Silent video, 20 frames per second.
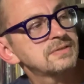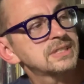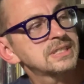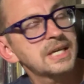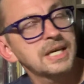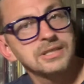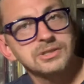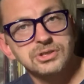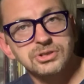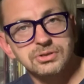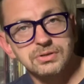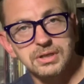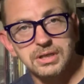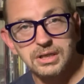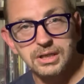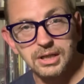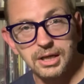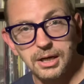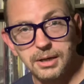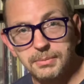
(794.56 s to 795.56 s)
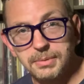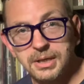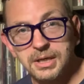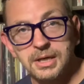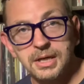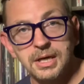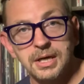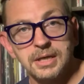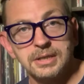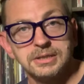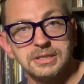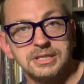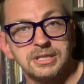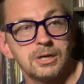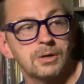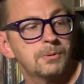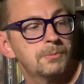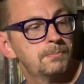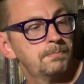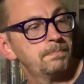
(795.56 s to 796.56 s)
side street club.
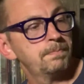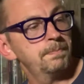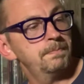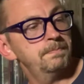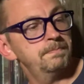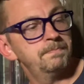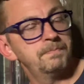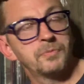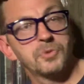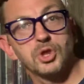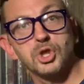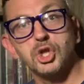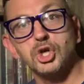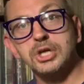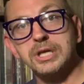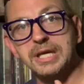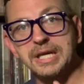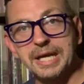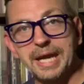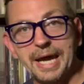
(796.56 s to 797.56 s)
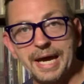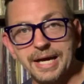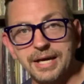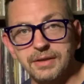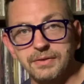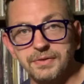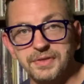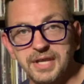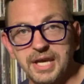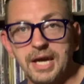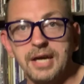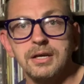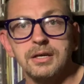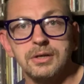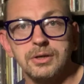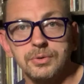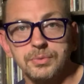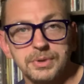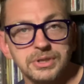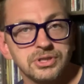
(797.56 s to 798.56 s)
So looking at the
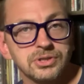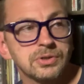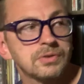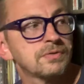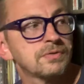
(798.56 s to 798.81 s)
original